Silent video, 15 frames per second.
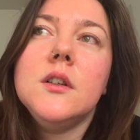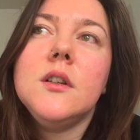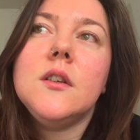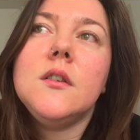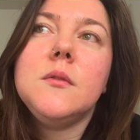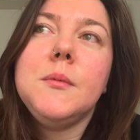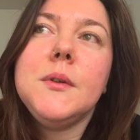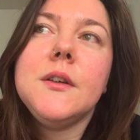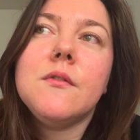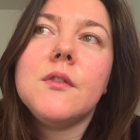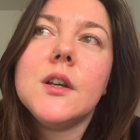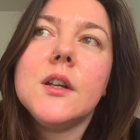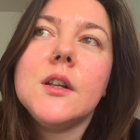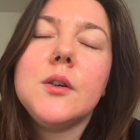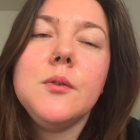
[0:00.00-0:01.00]
it would be
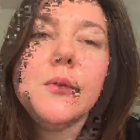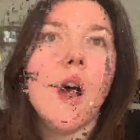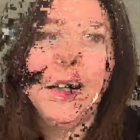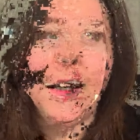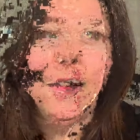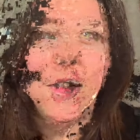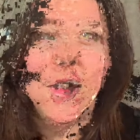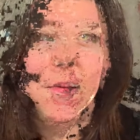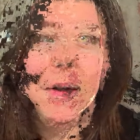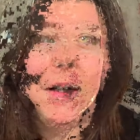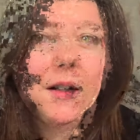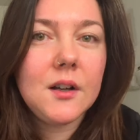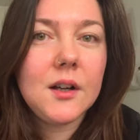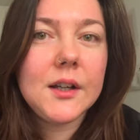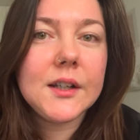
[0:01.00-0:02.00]
very cool again to
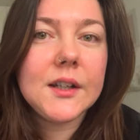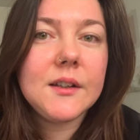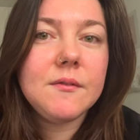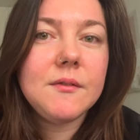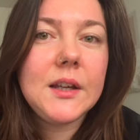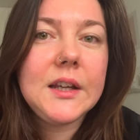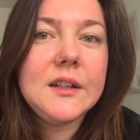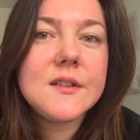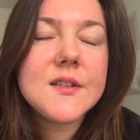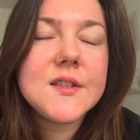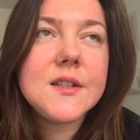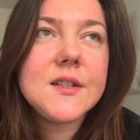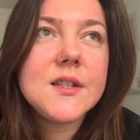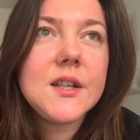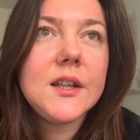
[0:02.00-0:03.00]
be like in a
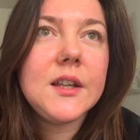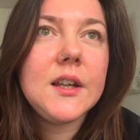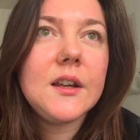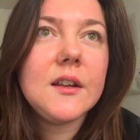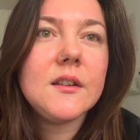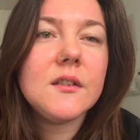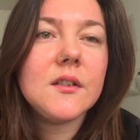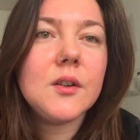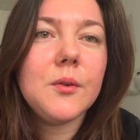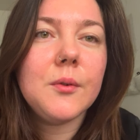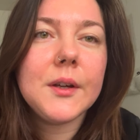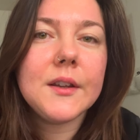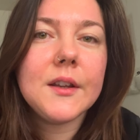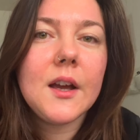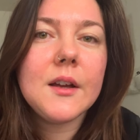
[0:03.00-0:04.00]
city and
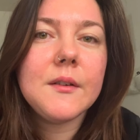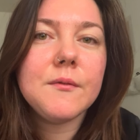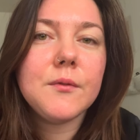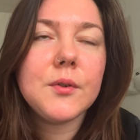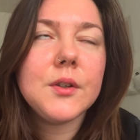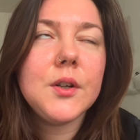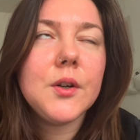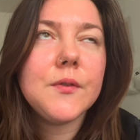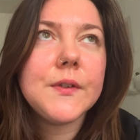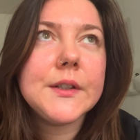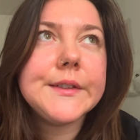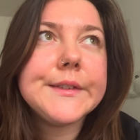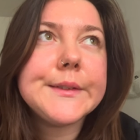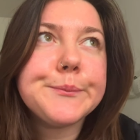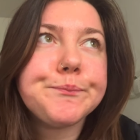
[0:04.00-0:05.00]
going there for the
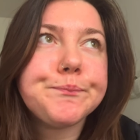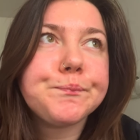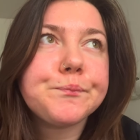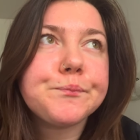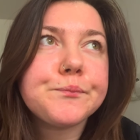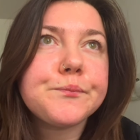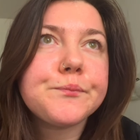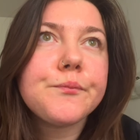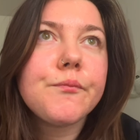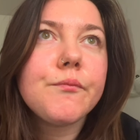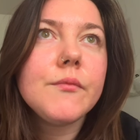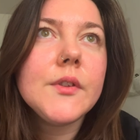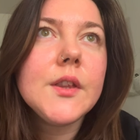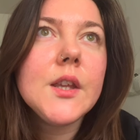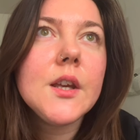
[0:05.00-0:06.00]
office.
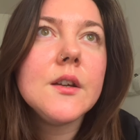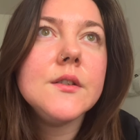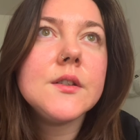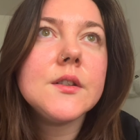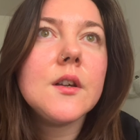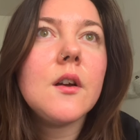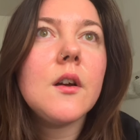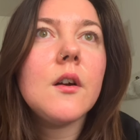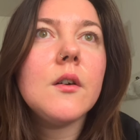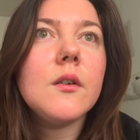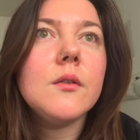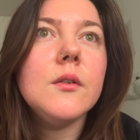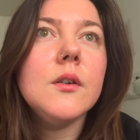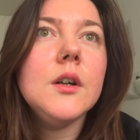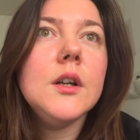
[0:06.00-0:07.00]

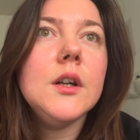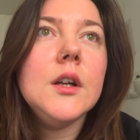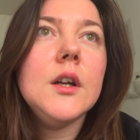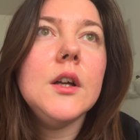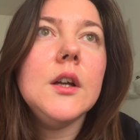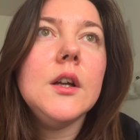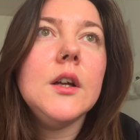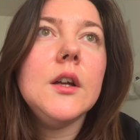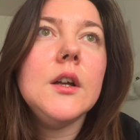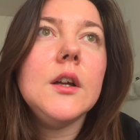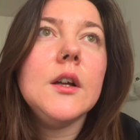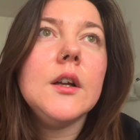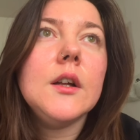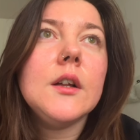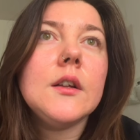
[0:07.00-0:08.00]
So
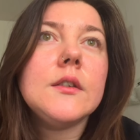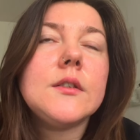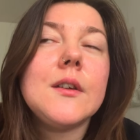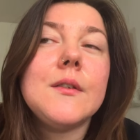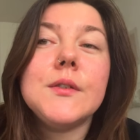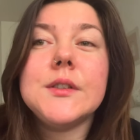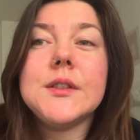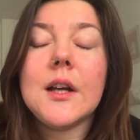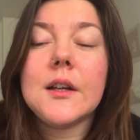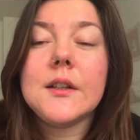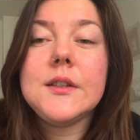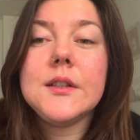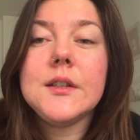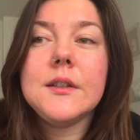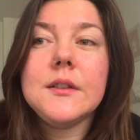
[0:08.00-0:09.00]
that was
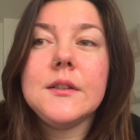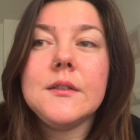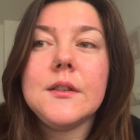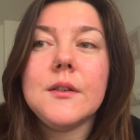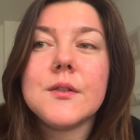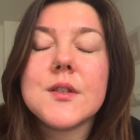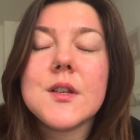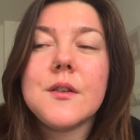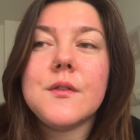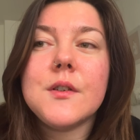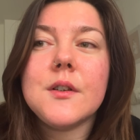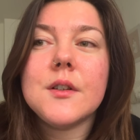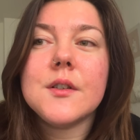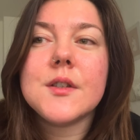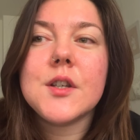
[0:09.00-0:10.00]
that. There was some
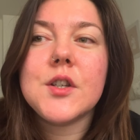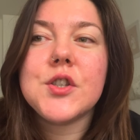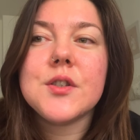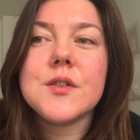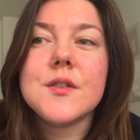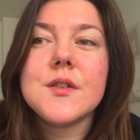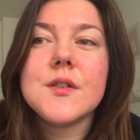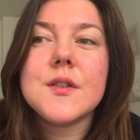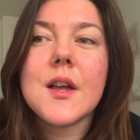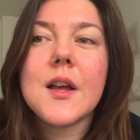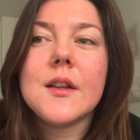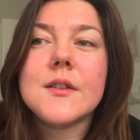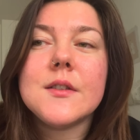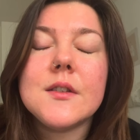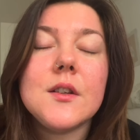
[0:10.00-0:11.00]
realizations
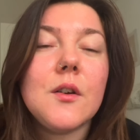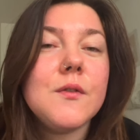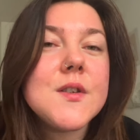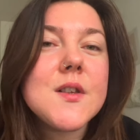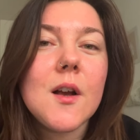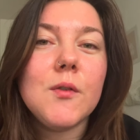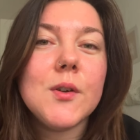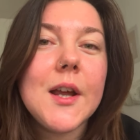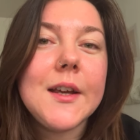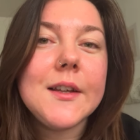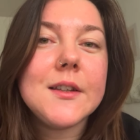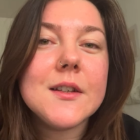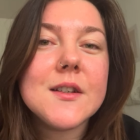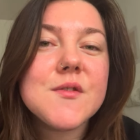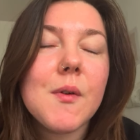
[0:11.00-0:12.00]
that obviously I would
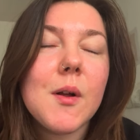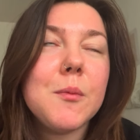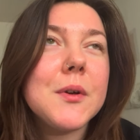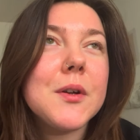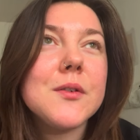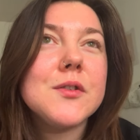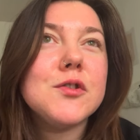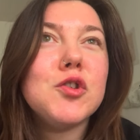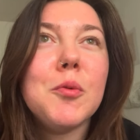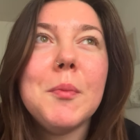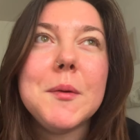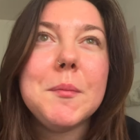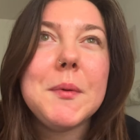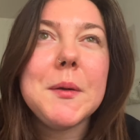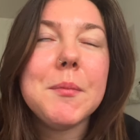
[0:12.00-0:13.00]
hate it as well, because so
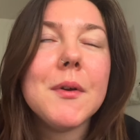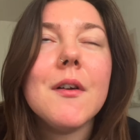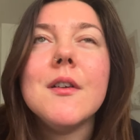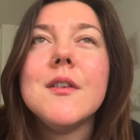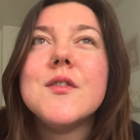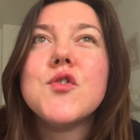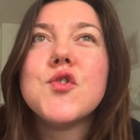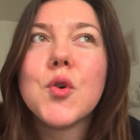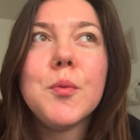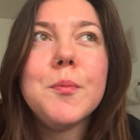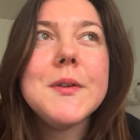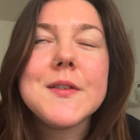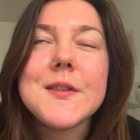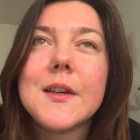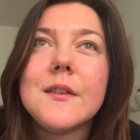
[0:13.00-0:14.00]
many people are so
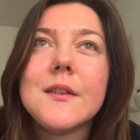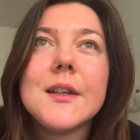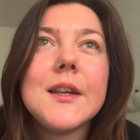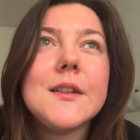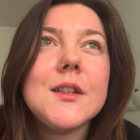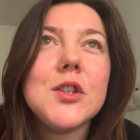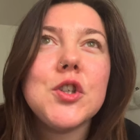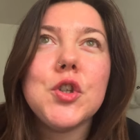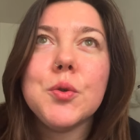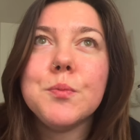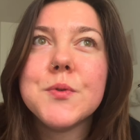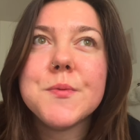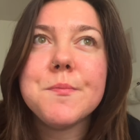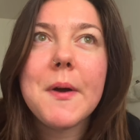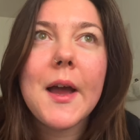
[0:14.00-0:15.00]
busy, and getting tube
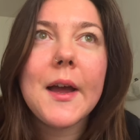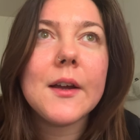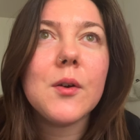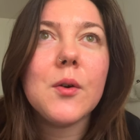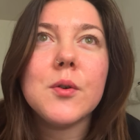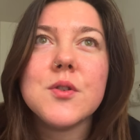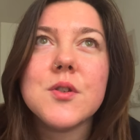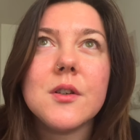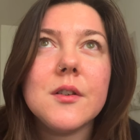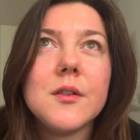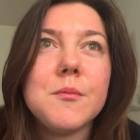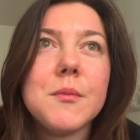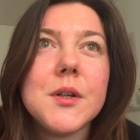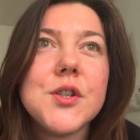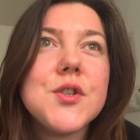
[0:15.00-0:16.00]
to bank or to
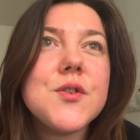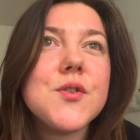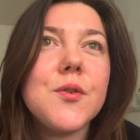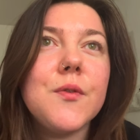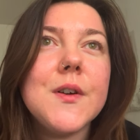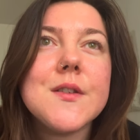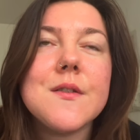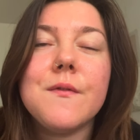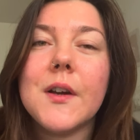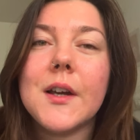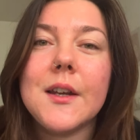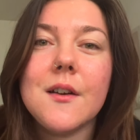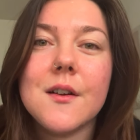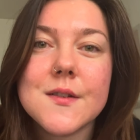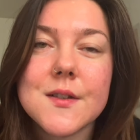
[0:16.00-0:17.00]
London Bridge is always a
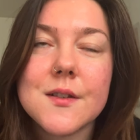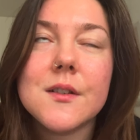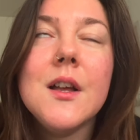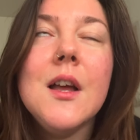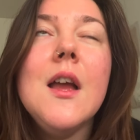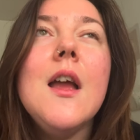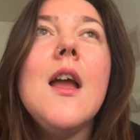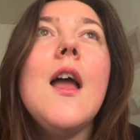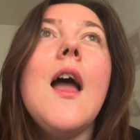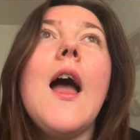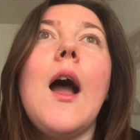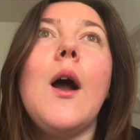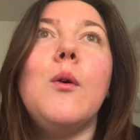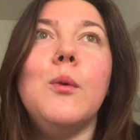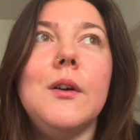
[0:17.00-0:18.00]
fucking hustle.
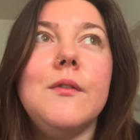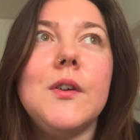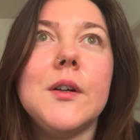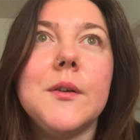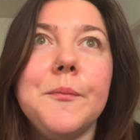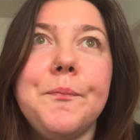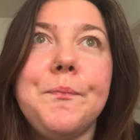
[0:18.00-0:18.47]
However,